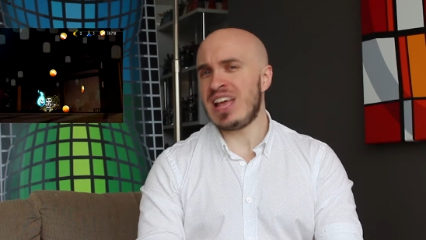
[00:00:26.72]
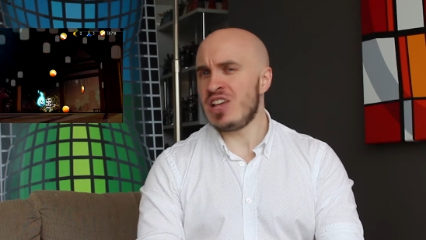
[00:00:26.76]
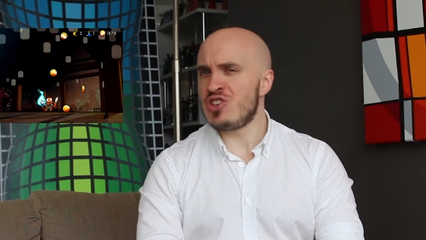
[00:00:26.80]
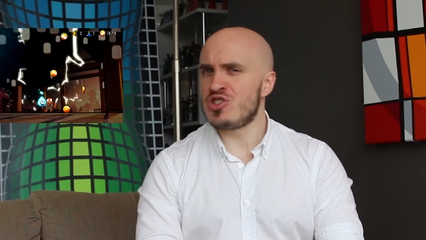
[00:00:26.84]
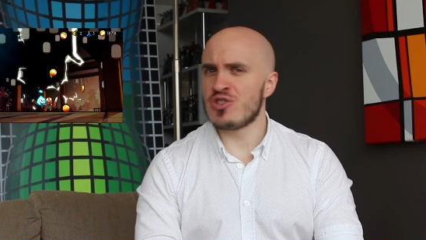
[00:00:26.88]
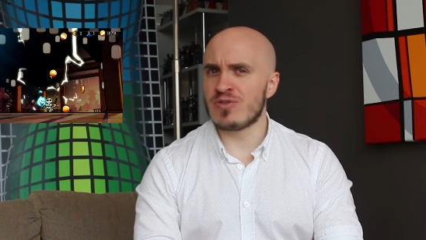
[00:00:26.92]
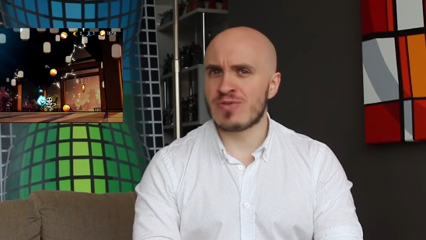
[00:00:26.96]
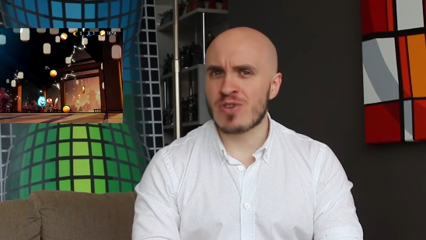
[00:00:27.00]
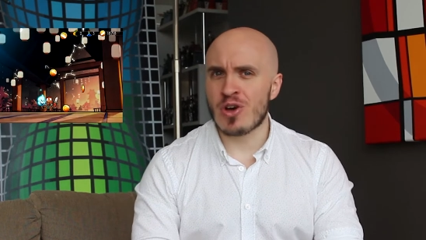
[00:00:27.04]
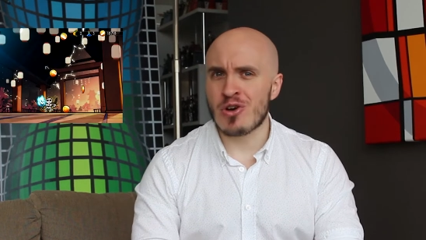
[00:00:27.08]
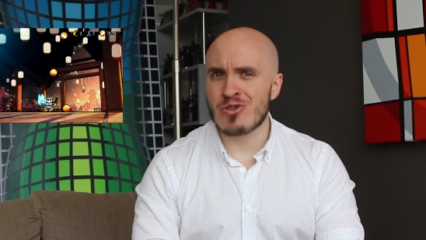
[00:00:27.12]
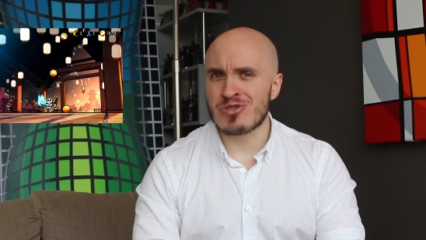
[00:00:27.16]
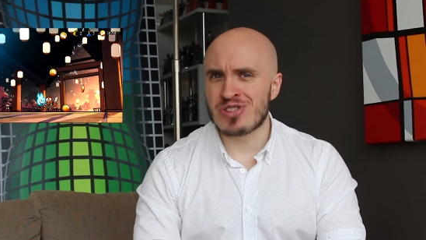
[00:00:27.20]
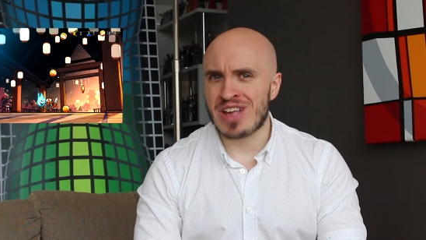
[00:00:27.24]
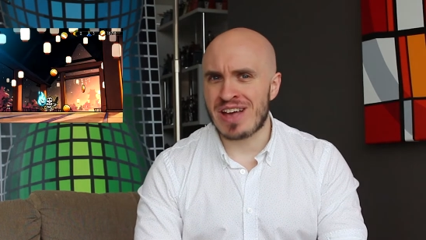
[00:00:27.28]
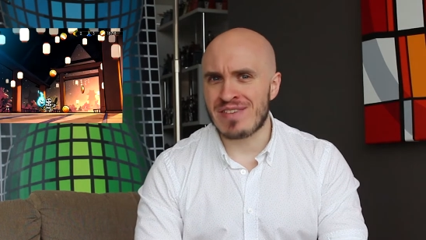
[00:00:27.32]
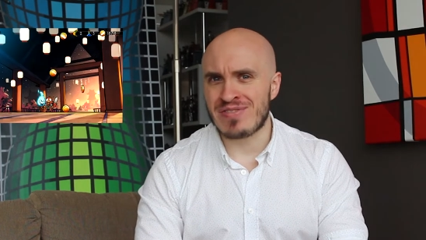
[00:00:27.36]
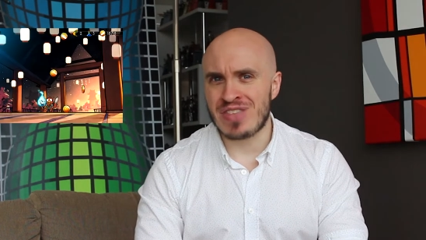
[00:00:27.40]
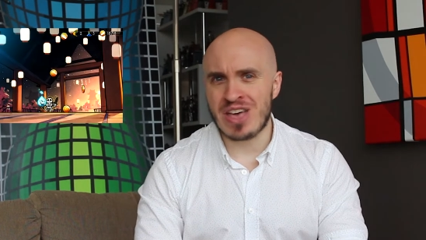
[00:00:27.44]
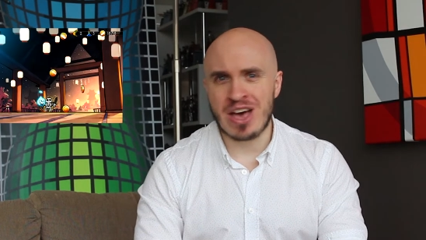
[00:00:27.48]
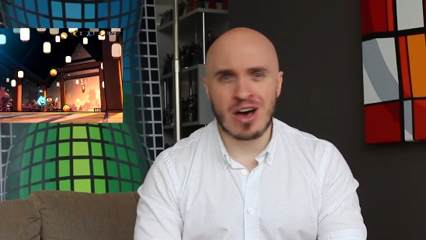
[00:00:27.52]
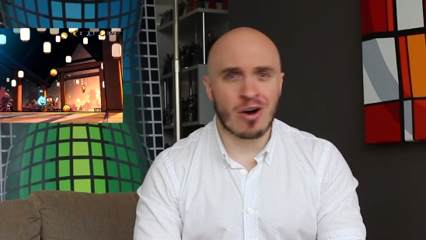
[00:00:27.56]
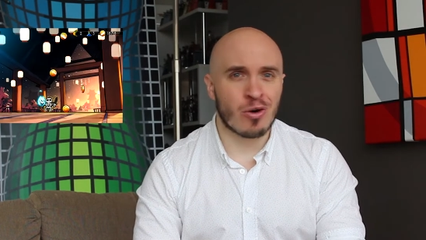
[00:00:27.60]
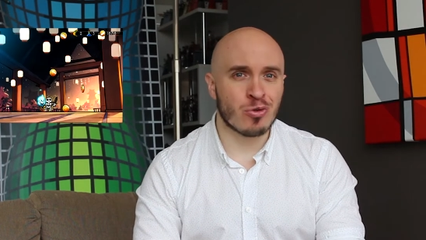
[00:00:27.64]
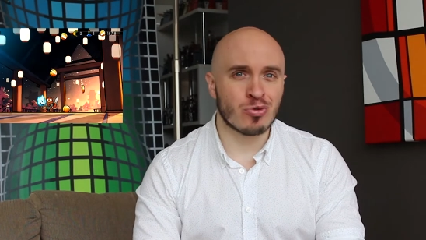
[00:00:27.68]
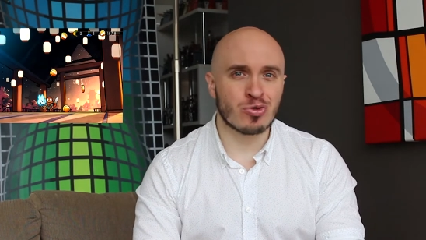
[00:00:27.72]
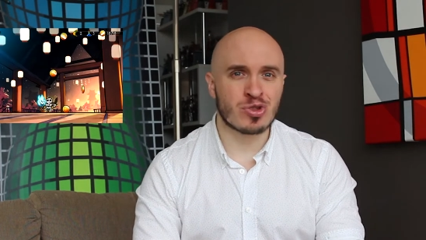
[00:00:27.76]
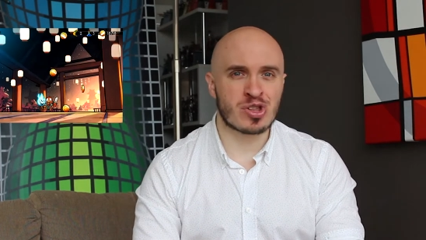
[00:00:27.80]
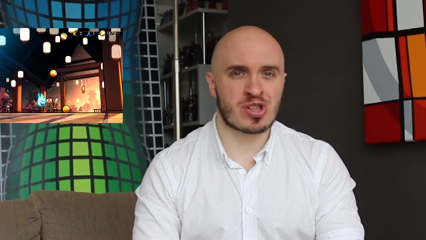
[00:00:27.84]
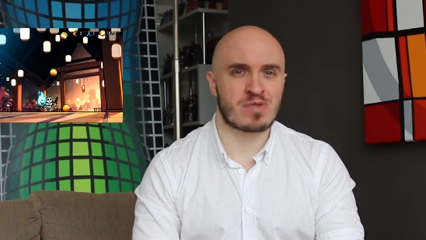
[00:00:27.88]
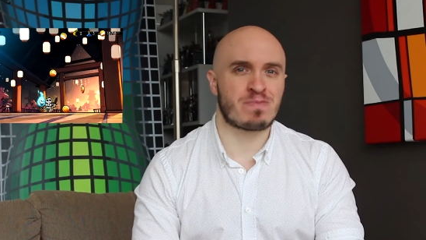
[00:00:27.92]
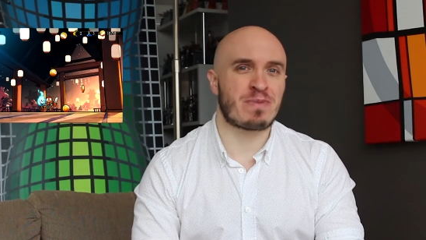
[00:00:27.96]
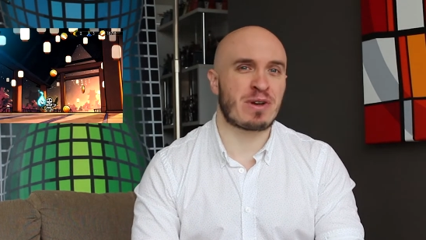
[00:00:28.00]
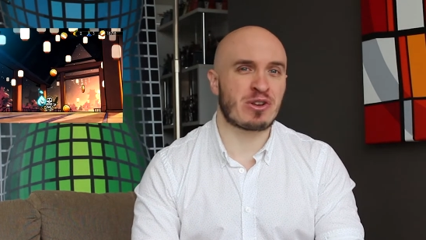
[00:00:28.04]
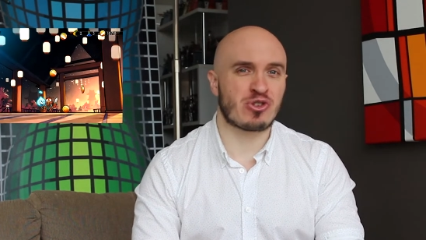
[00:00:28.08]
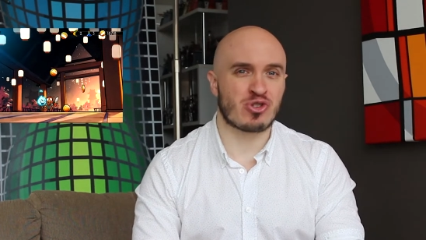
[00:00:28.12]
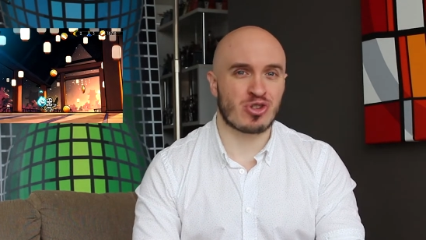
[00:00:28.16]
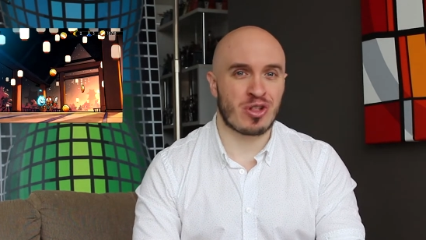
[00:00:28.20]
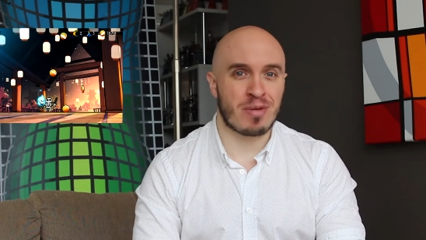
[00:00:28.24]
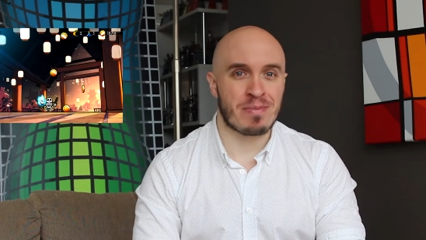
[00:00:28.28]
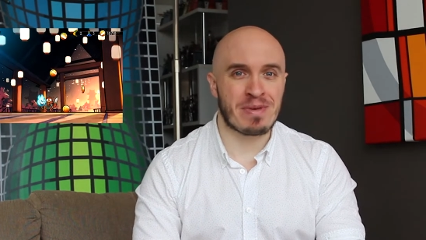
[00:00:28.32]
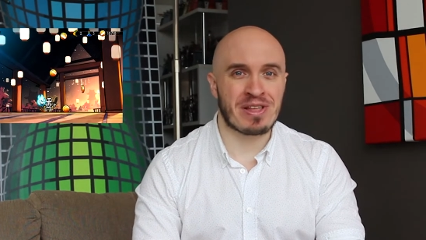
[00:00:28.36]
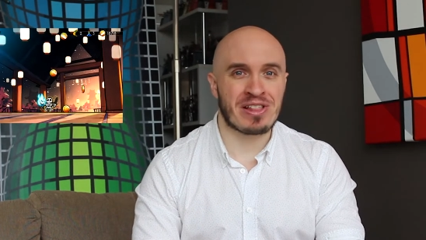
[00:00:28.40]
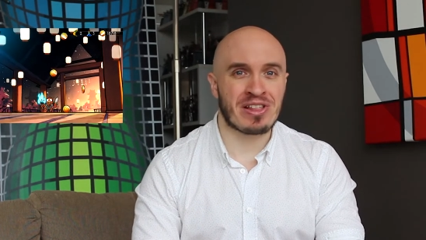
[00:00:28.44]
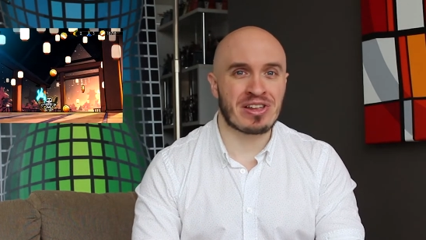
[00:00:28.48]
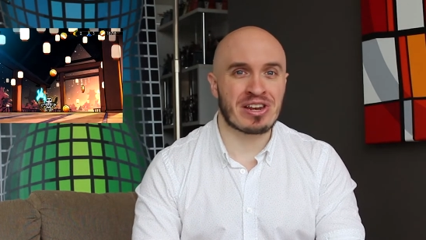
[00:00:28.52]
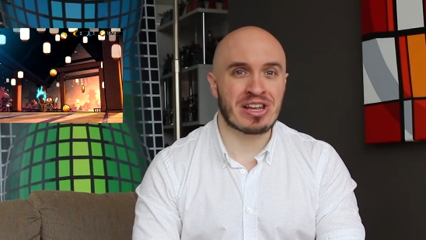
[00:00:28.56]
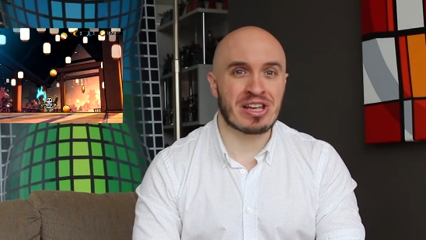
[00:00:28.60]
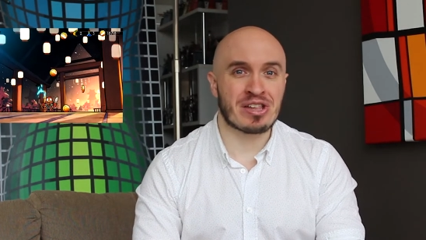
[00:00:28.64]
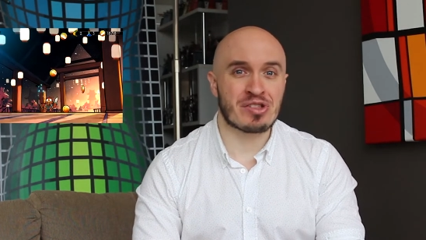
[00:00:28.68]
each of those have their own special
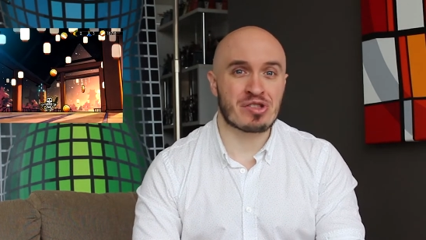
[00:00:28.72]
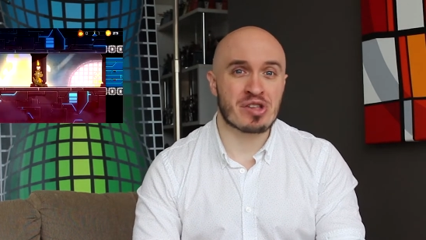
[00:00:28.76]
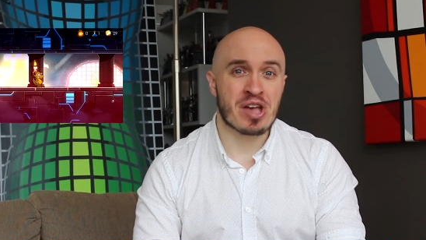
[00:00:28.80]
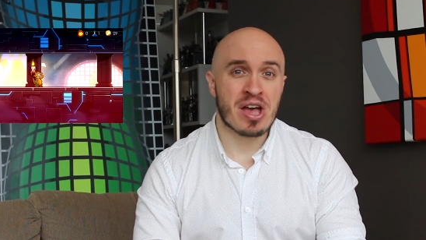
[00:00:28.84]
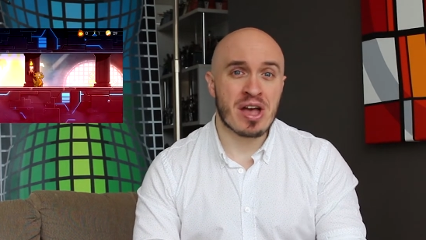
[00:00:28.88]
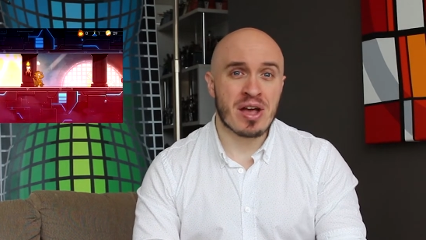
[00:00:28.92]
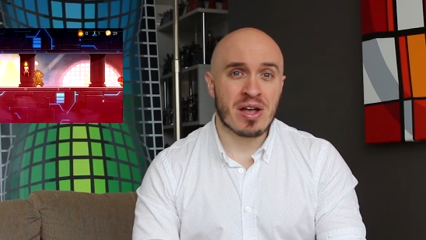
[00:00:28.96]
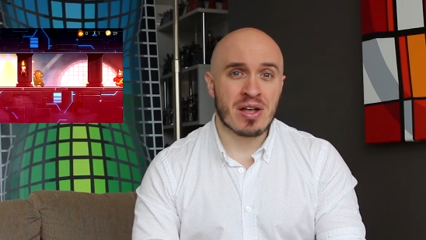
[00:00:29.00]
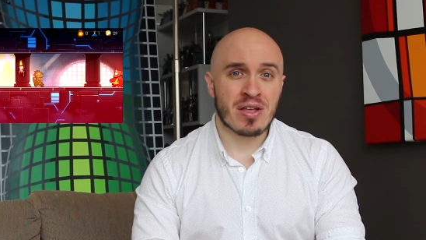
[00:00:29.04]
abilities.